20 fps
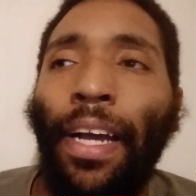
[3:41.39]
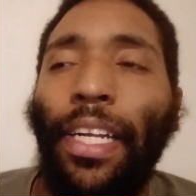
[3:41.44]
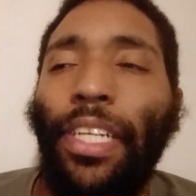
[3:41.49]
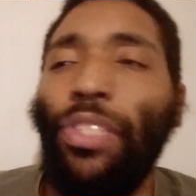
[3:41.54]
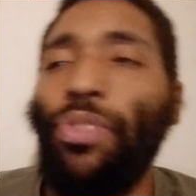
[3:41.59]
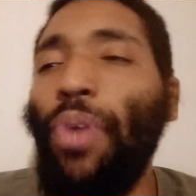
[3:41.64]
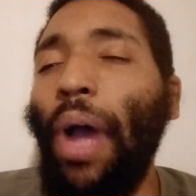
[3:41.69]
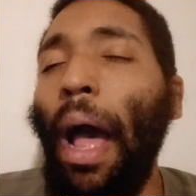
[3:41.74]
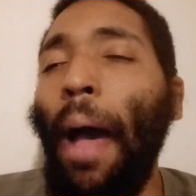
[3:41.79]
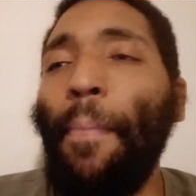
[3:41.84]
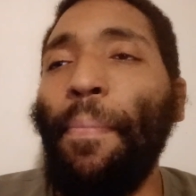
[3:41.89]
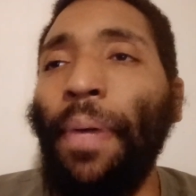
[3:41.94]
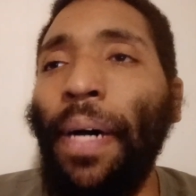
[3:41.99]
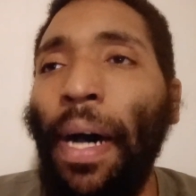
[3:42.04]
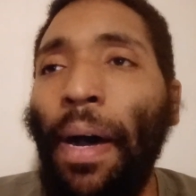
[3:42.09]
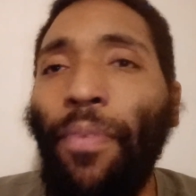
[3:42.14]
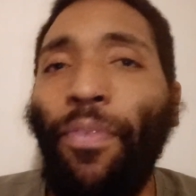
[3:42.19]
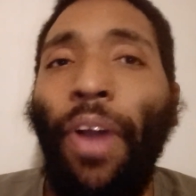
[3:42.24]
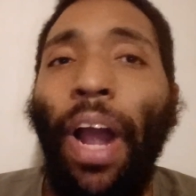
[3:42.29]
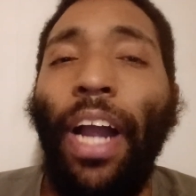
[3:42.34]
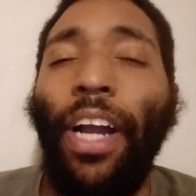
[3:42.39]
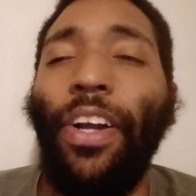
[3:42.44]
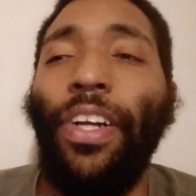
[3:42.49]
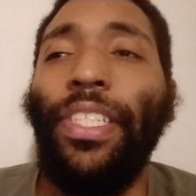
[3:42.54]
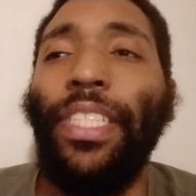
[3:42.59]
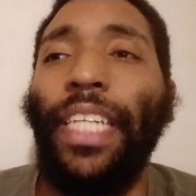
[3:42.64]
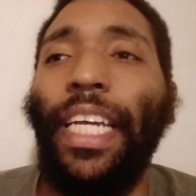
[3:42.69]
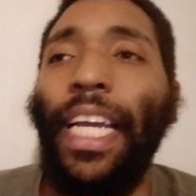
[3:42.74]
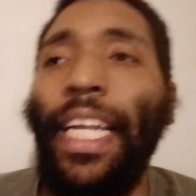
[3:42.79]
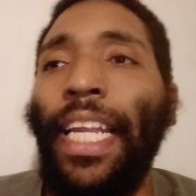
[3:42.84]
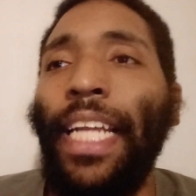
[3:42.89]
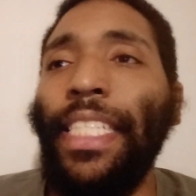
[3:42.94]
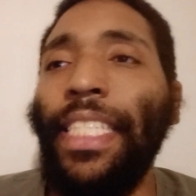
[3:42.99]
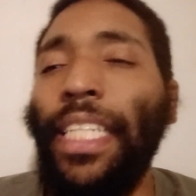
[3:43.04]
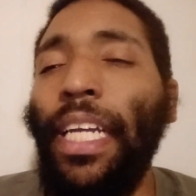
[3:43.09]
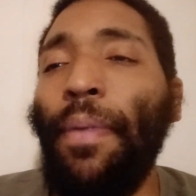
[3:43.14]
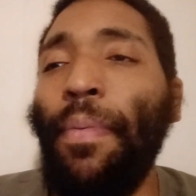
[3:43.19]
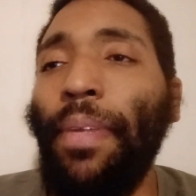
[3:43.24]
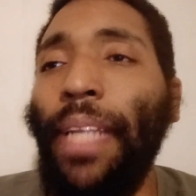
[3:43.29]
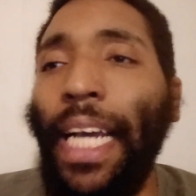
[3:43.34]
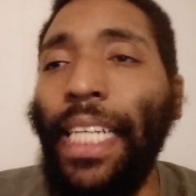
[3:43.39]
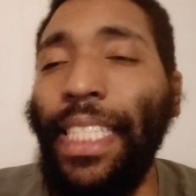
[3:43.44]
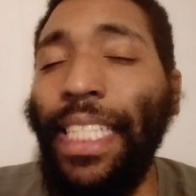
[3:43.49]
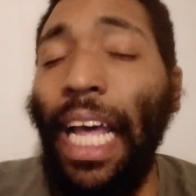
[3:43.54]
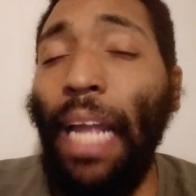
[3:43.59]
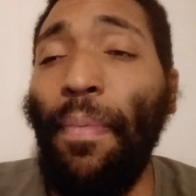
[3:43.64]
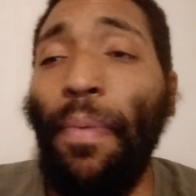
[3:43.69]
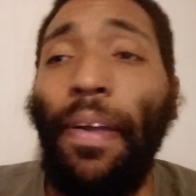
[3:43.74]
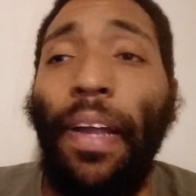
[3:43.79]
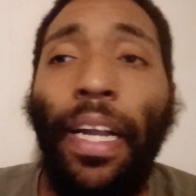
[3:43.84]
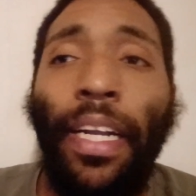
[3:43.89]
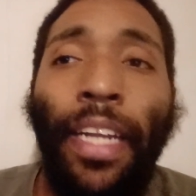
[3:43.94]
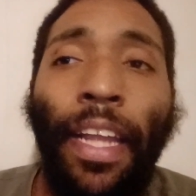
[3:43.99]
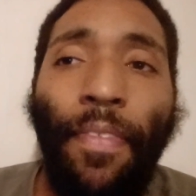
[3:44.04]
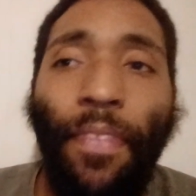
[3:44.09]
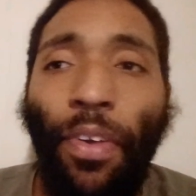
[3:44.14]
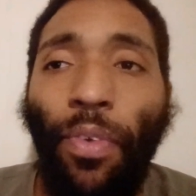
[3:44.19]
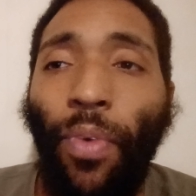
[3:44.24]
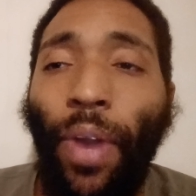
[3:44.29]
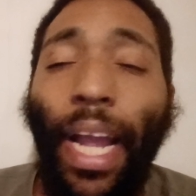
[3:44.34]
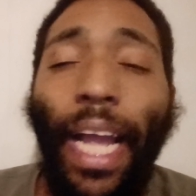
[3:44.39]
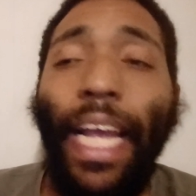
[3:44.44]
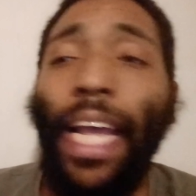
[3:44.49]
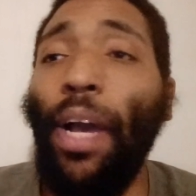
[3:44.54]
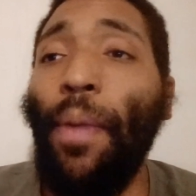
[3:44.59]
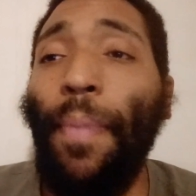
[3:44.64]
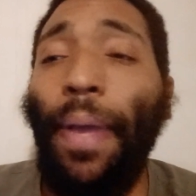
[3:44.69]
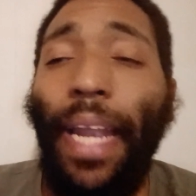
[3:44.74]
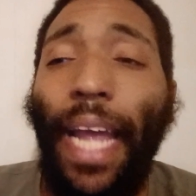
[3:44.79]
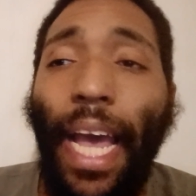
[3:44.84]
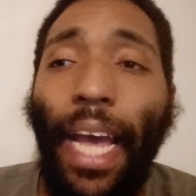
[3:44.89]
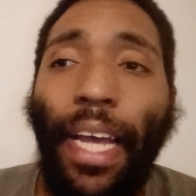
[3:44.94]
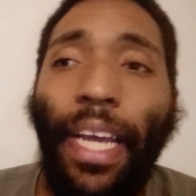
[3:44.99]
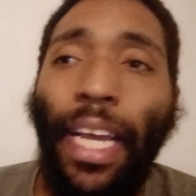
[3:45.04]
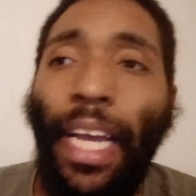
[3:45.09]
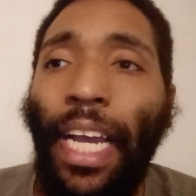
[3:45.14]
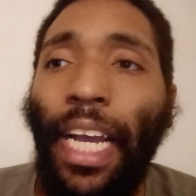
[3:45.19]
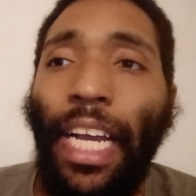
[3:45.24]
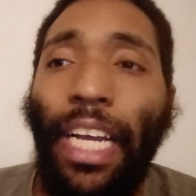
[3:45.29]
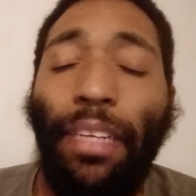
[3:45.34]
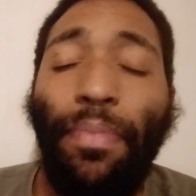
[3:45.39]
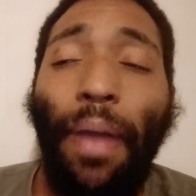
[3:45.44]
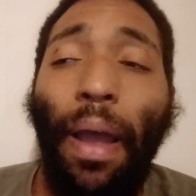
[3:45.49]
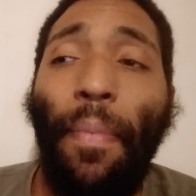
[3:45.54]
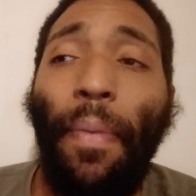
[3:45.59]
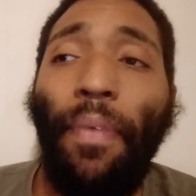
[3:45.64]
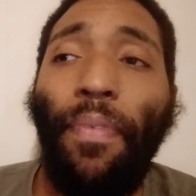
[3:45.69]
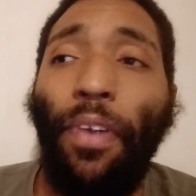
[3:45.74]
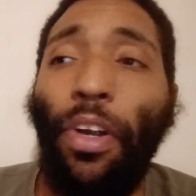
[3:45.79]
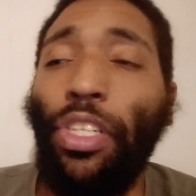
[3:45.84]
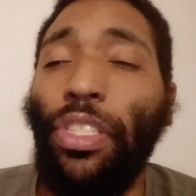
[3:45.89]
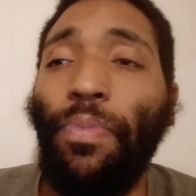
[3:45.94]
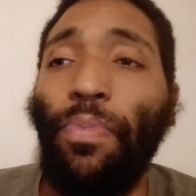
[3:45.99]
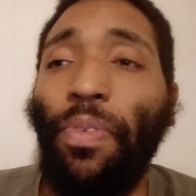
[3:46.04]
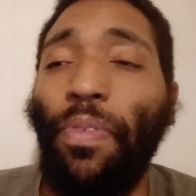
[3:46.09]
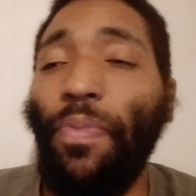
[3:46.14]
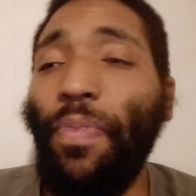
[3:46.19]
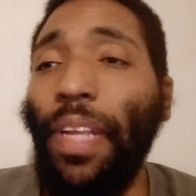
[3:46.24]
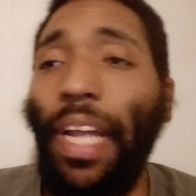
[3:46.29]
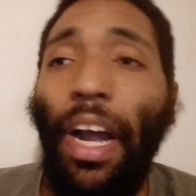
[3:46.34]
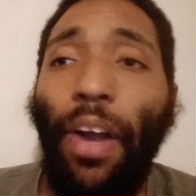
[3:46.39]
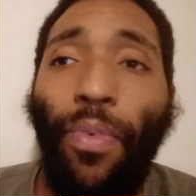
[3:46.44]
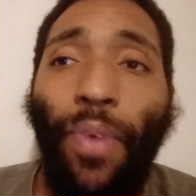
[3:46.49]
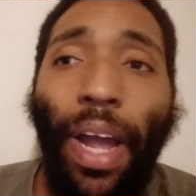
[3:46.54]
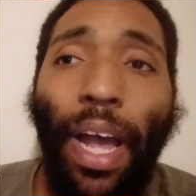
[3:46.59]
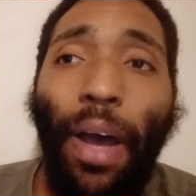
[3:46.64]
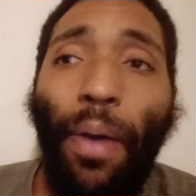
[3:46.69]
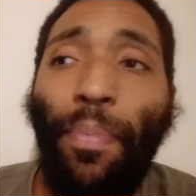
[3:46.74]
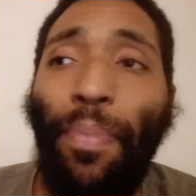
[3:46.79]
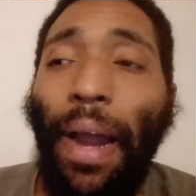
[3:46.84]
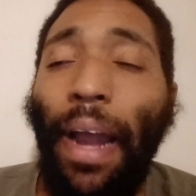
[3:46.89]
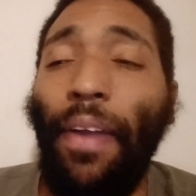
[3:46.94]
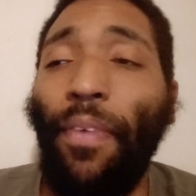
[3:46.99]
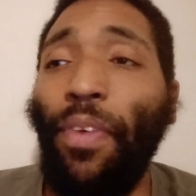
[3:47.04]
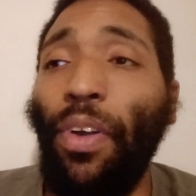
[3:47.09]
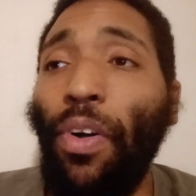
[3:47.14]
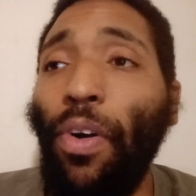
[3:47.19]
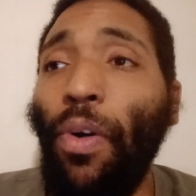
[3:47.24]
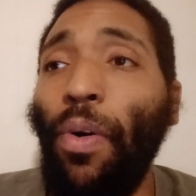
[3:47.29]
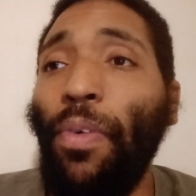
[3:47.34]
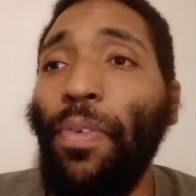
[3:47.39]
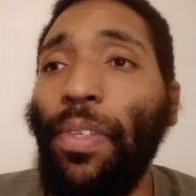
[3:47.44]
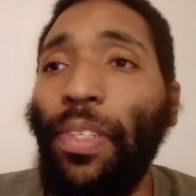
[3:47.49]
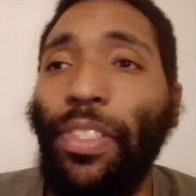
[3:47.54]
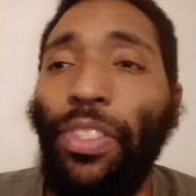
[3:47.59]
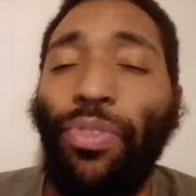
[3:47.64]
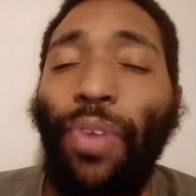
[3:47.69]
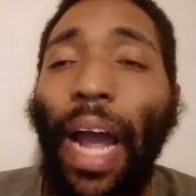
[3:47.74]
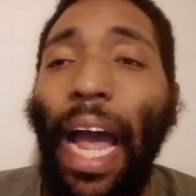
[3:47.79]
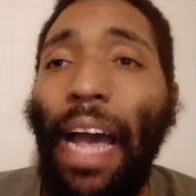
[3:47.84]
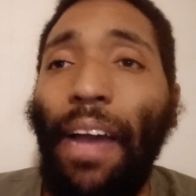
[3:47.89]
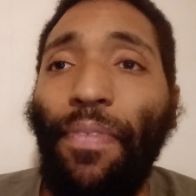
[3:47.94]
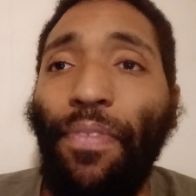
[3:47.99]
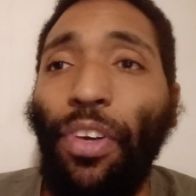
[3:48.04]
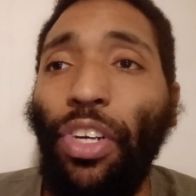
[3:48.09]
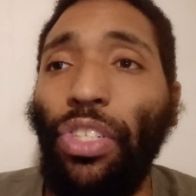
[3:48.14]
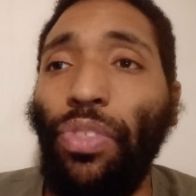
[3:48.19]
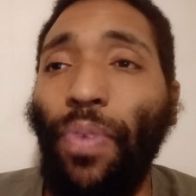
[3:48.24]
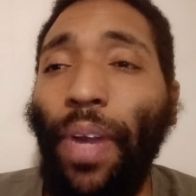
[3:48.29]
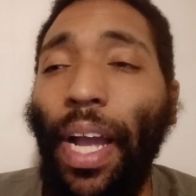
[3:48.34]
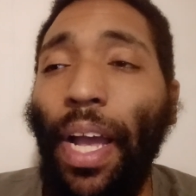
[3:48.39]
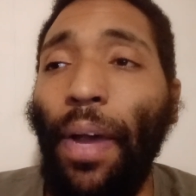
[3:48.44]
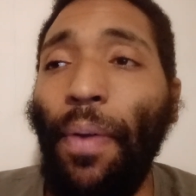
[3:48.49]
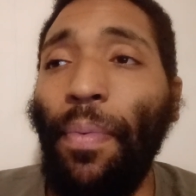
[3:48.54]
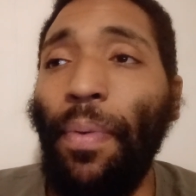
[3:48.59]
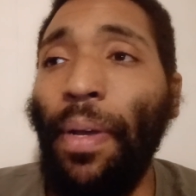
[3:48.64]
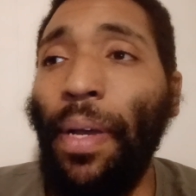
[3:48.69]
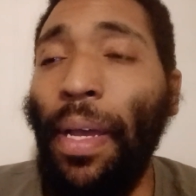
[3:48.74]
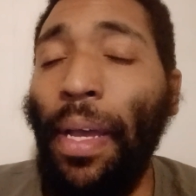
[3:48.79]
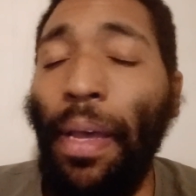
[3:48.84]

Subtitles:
drop Ryan Garcia and slide him underneath the ring. It ain't gonna be that. It's probably a first fill-out round, probably a real dry first round.